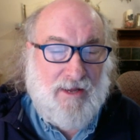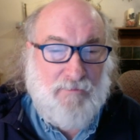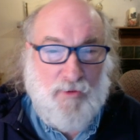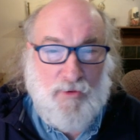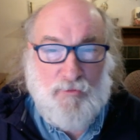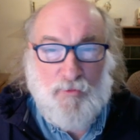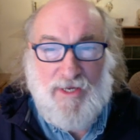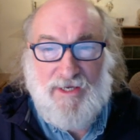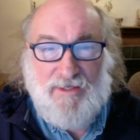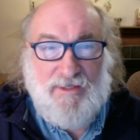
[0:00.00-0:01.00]
I'm going to
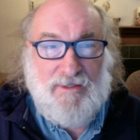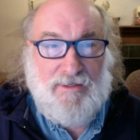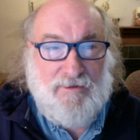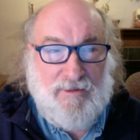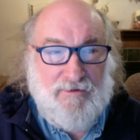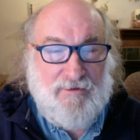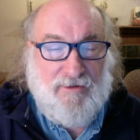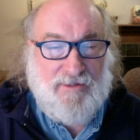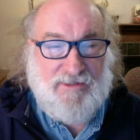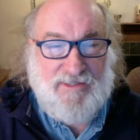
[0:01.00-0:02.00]
read
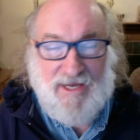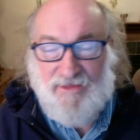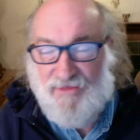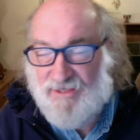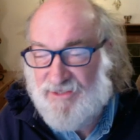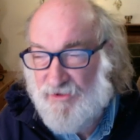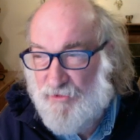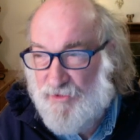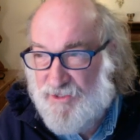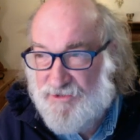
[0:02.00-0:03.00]
2
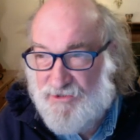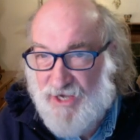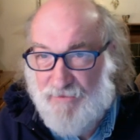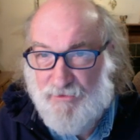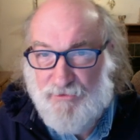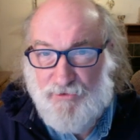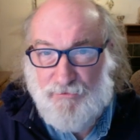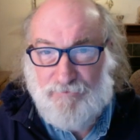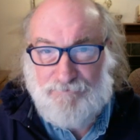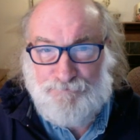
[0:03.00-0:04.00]
Thessalonians chapter
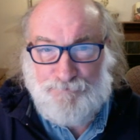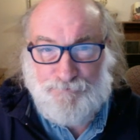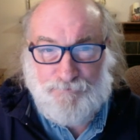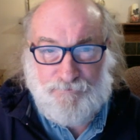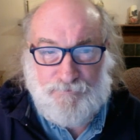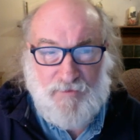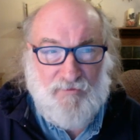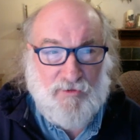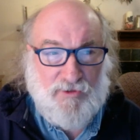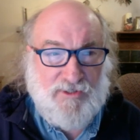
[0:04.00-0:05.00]
2,
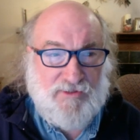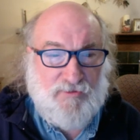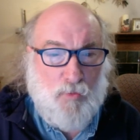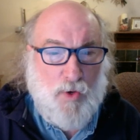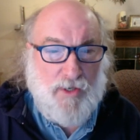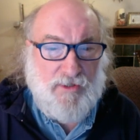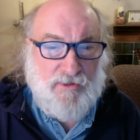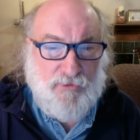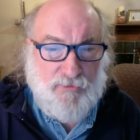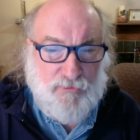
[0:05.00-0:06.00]
verses 1
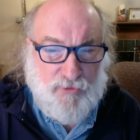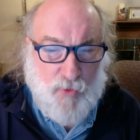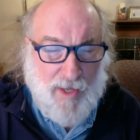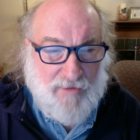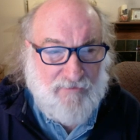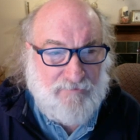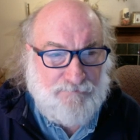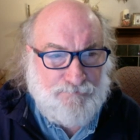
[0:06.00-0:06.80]
to 12.